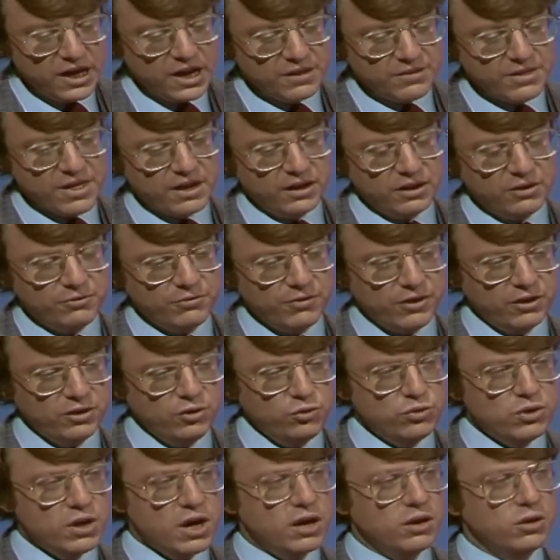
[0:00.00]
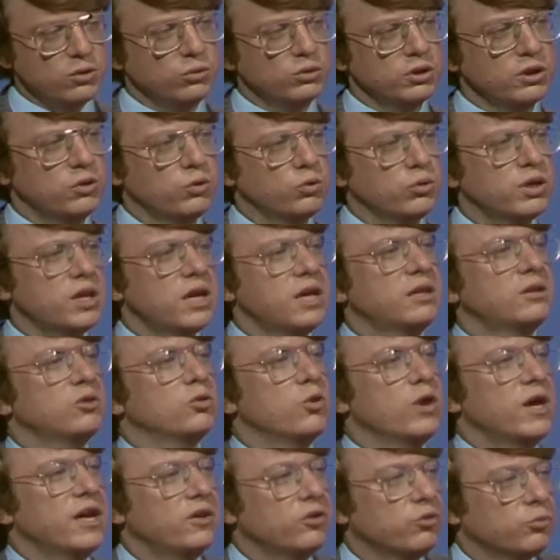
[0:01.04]
that in effect you not only create
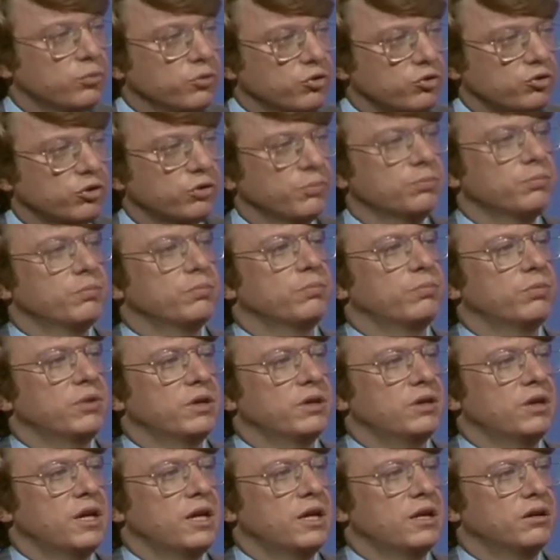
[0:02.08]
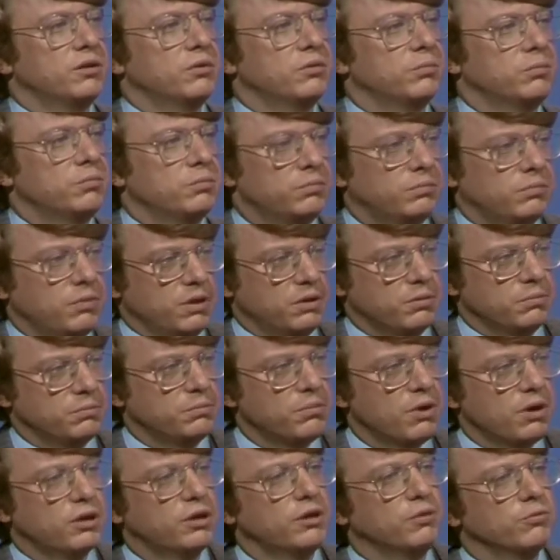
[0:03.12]
grantsmanship and, and, and
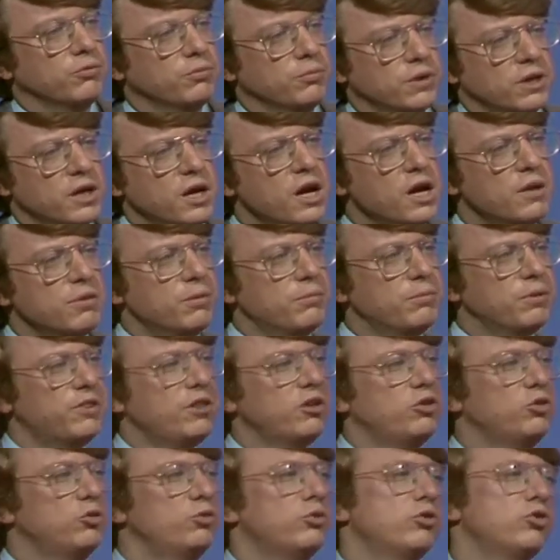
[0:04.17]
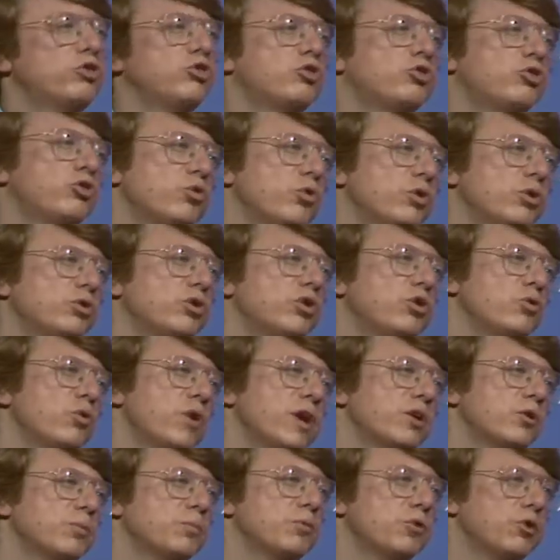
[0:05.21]
bucking for money, but, that you distort the
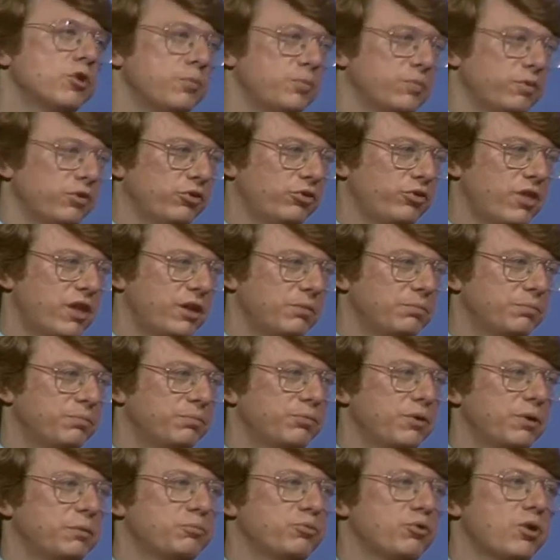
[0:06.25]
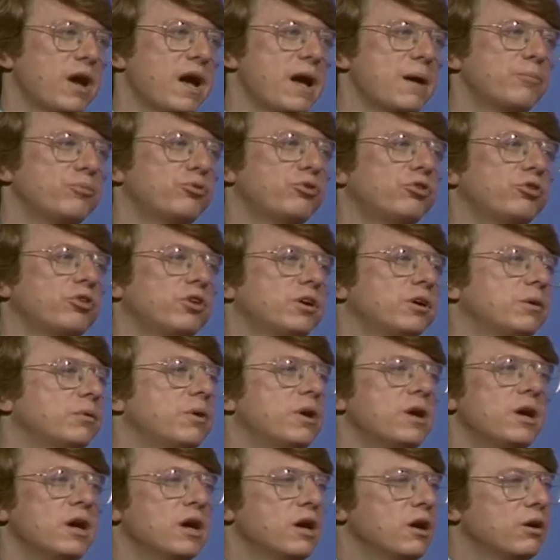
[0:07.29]
greater purpose, that, that perhaps uh,
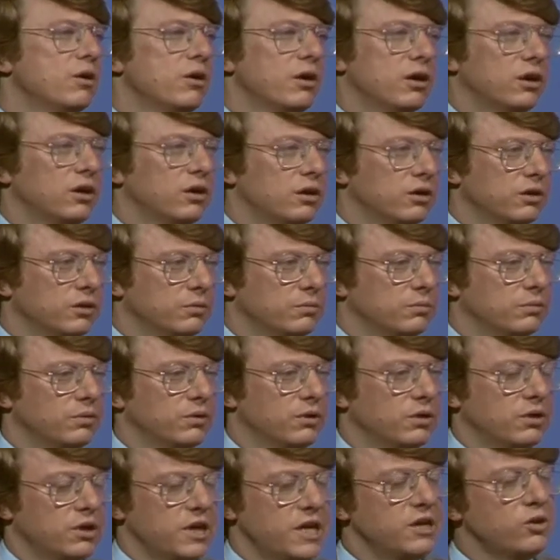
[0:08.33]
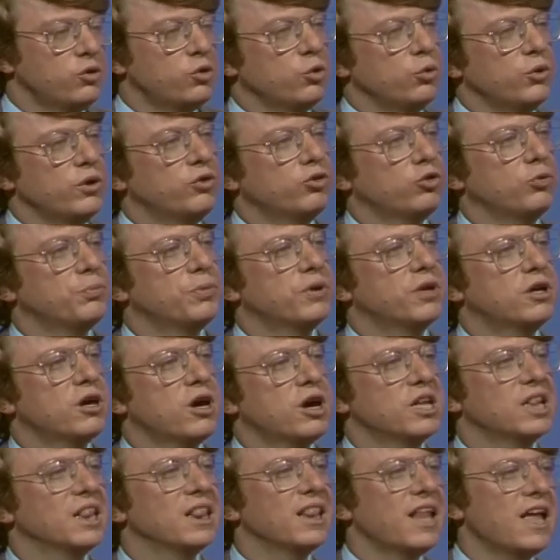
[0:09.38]
uh, inquiries are
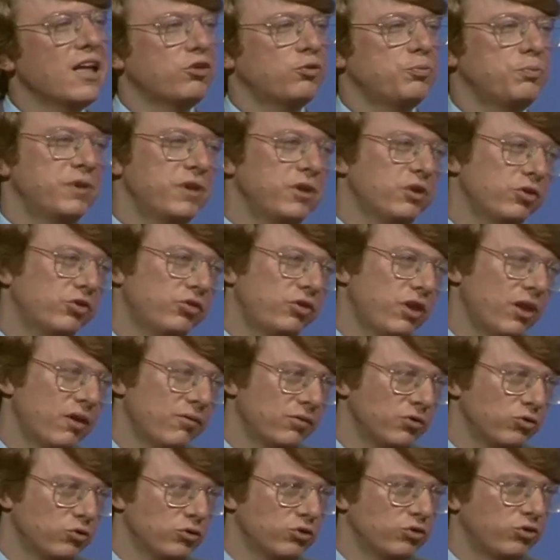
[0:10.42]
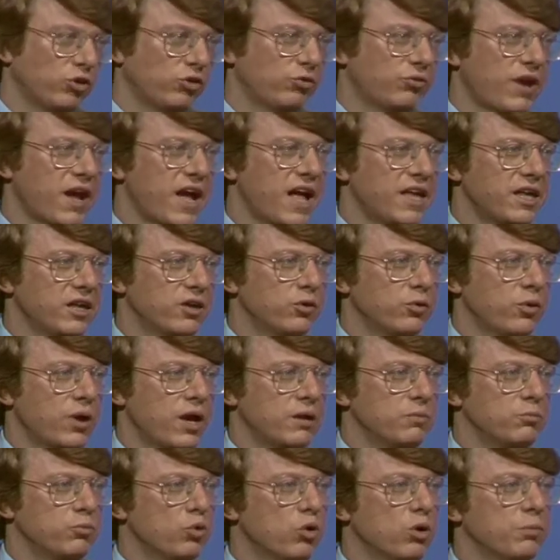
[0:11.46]
begun less because they have intrinsic value
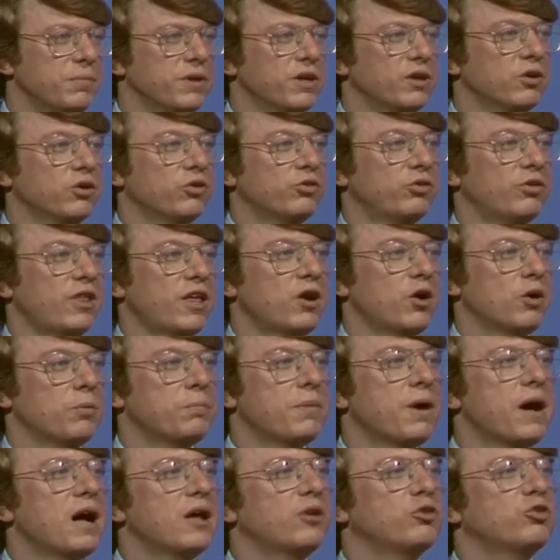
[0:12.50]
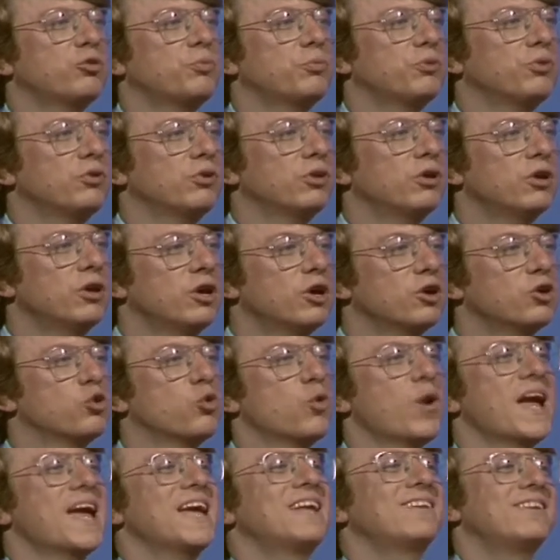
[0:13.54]
and more because they are possible
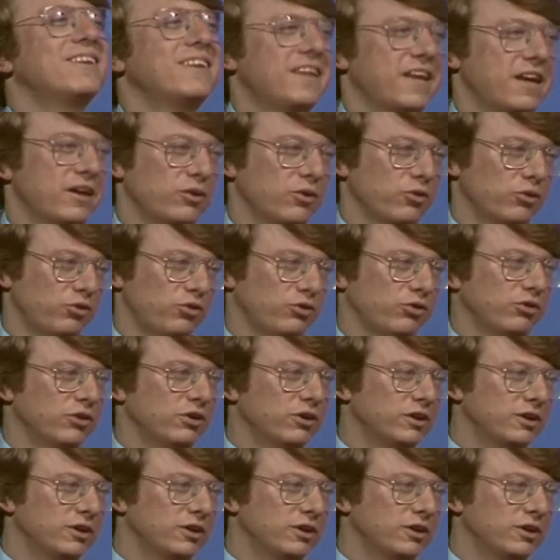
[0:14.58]
grant getters.